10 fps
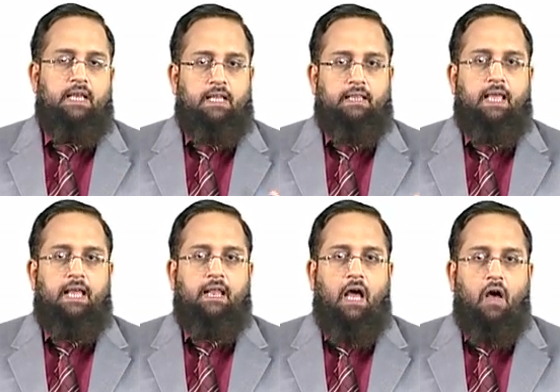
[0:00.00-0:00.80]

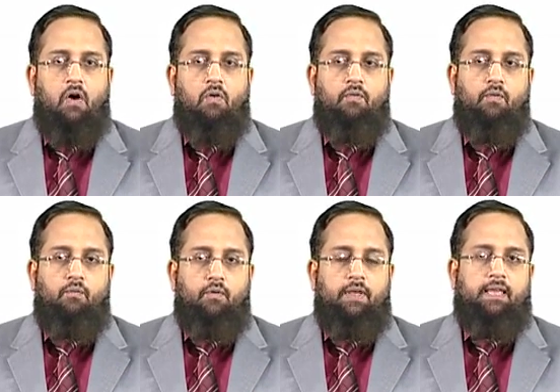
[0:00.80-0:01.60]
then how
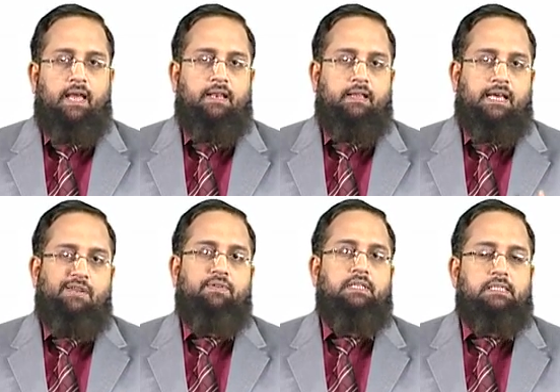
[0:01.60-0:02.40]
we can
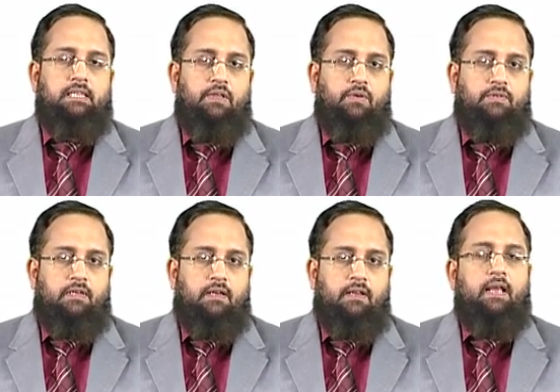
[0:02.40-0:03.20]
convince the
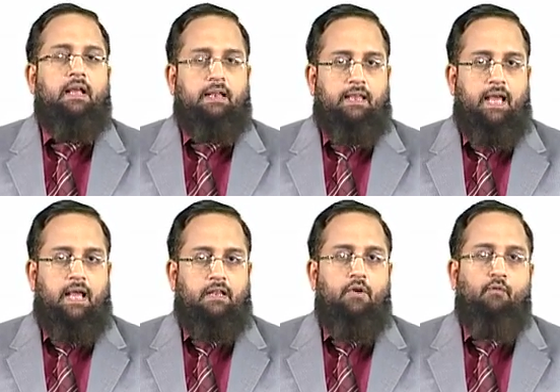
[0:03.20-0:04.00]
user
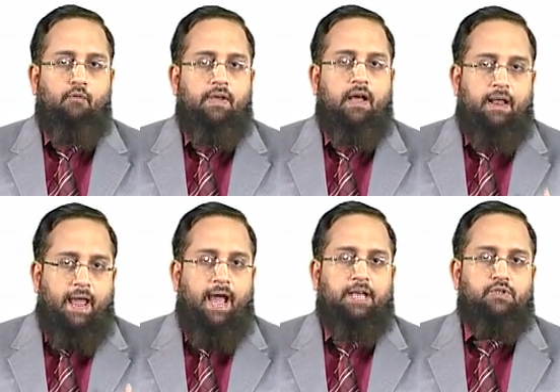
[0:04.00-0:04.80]
that we are
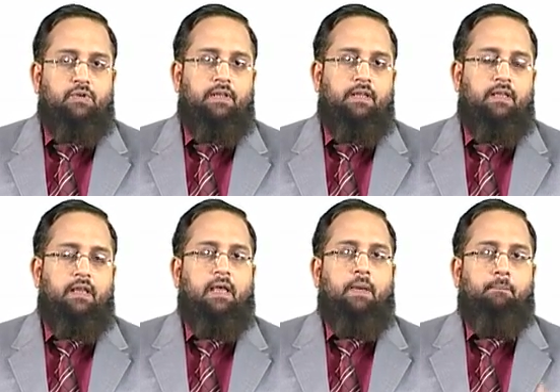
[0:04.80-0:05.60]
actually
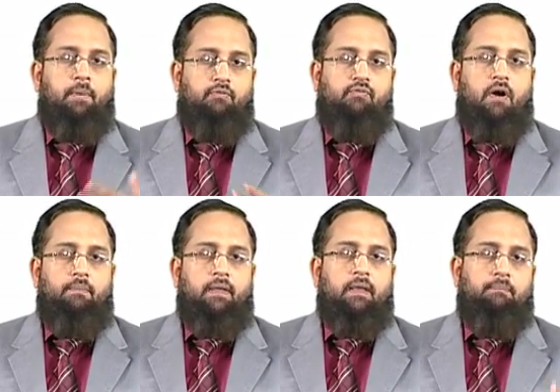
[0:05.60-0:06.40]

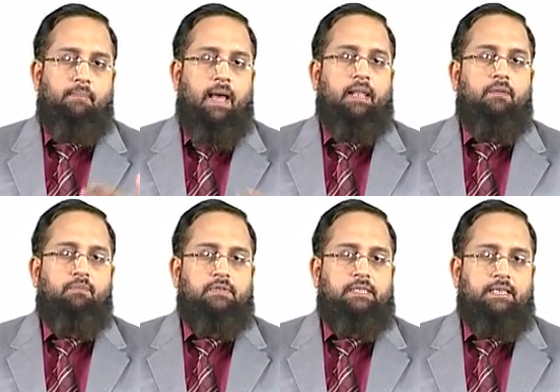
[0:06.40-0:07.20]
performing parallel
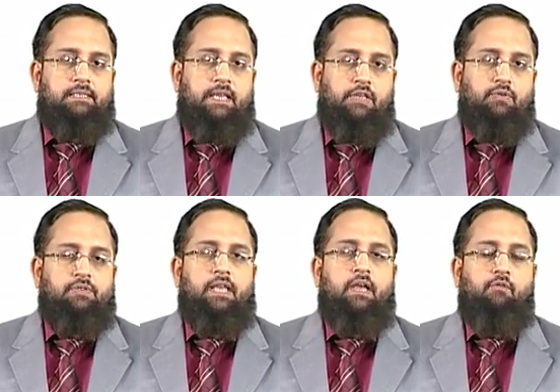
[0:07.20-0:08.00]
processing
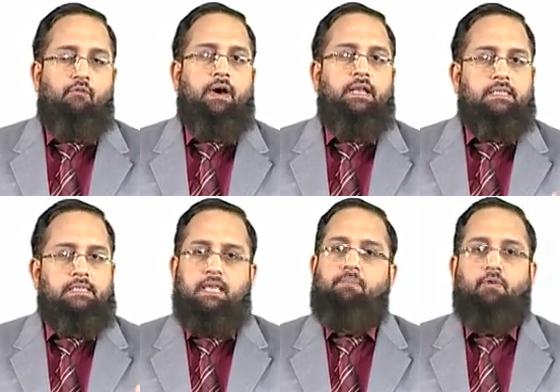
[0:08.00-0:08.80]
using one
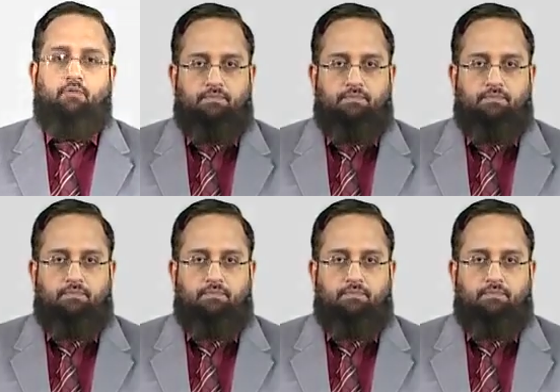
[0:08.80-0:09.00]
CPU.